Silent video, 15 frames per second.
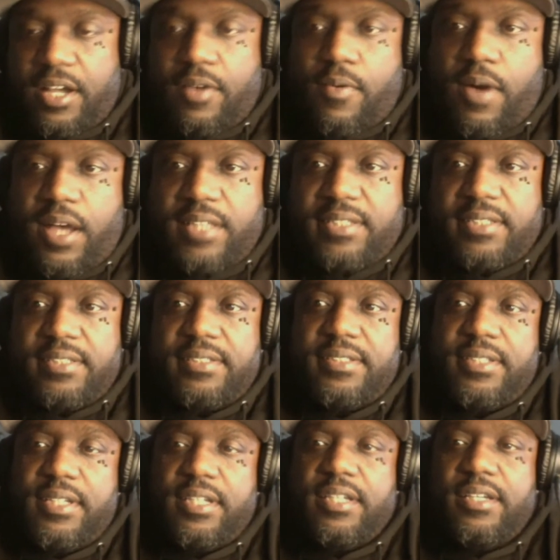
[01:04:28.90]

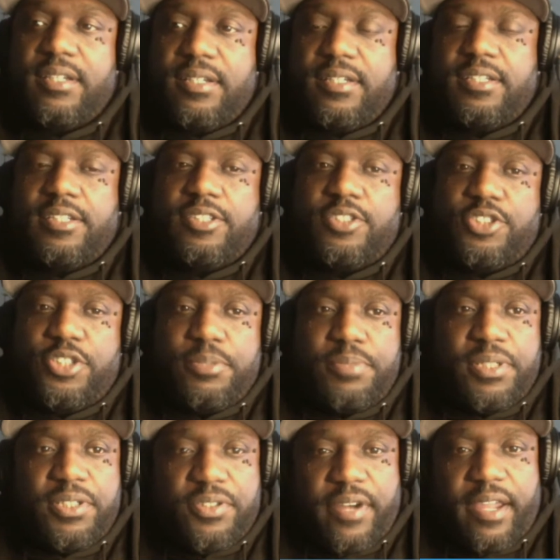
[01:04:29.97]
Watson should
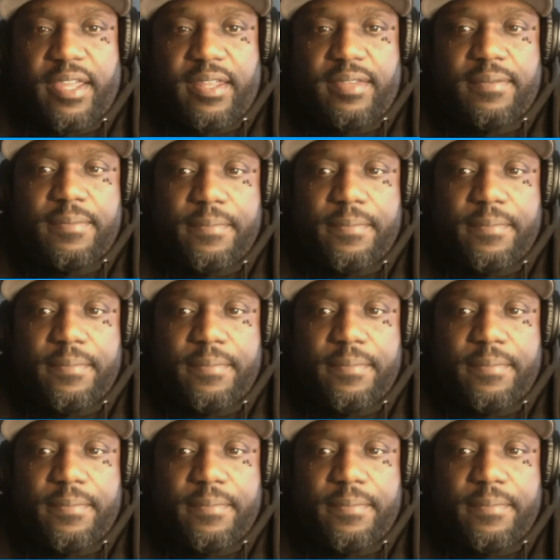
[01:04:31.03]
be traded.